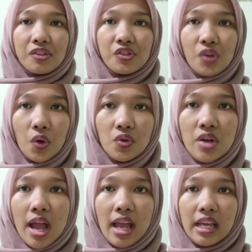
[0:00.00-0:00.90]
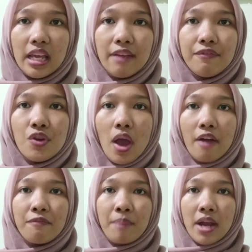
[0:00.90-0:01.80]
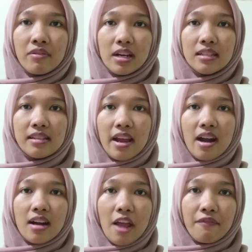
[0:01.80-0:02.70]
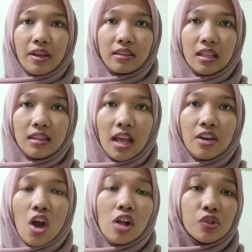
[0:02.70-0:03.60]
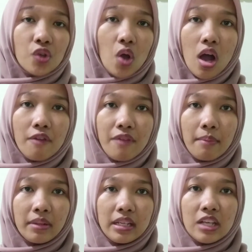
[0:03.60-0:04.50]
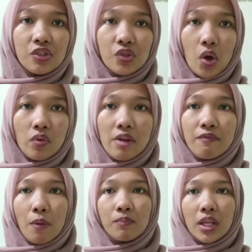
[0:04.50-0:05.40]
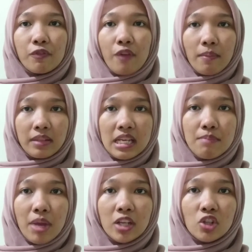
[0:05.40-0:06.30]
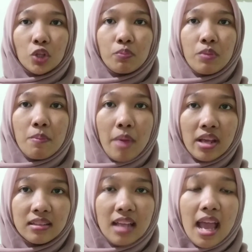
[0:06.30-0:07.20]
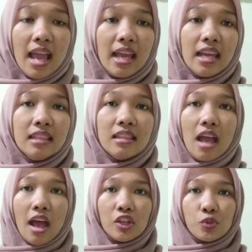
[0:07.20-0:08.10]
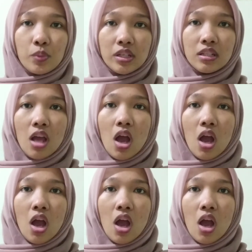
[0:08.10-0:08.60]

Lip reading: So if you have parents they are affected and also a family history from that family may not be male in the husband